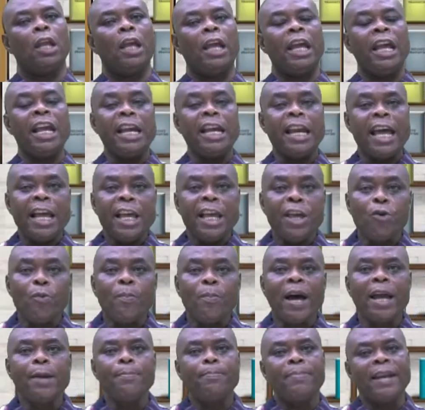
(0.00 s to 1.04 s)
In the
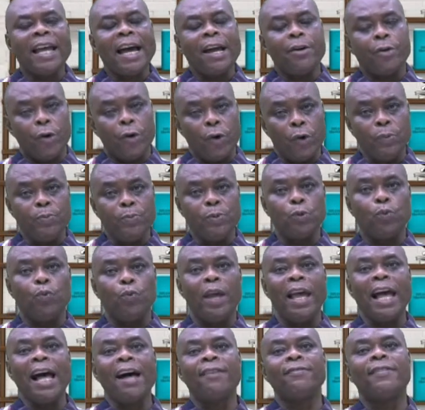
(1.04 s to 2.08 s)
human blood groups,
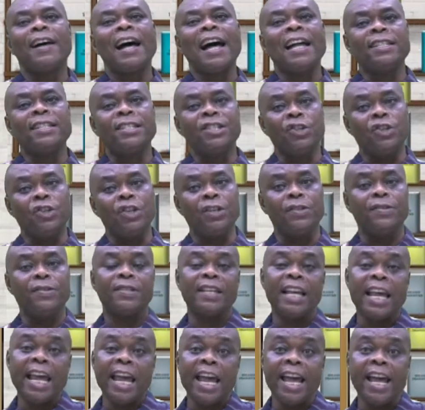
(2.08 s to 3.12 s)
we have
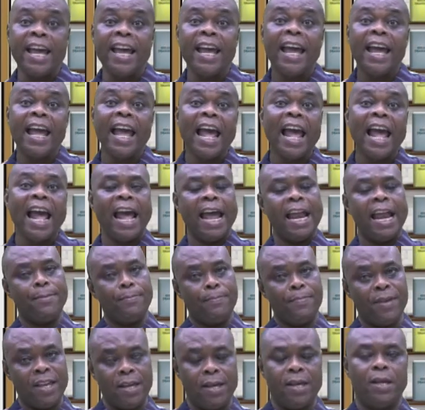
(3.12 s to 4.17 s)
antigens A
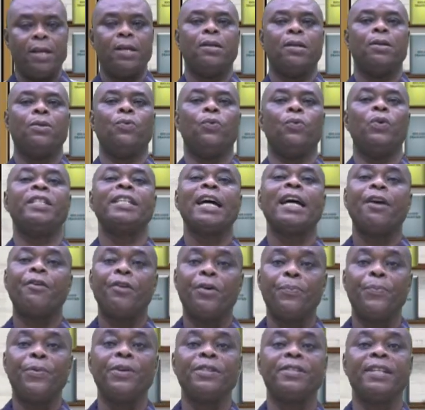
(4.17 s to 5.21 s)
and B, which are
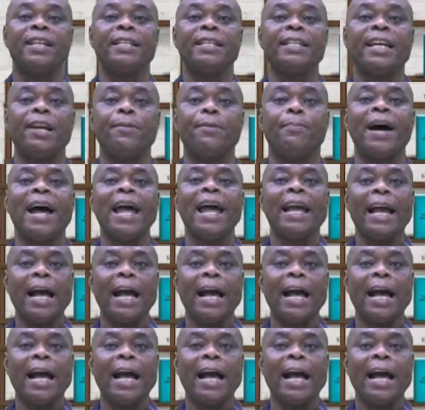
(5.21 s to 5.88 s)
represented by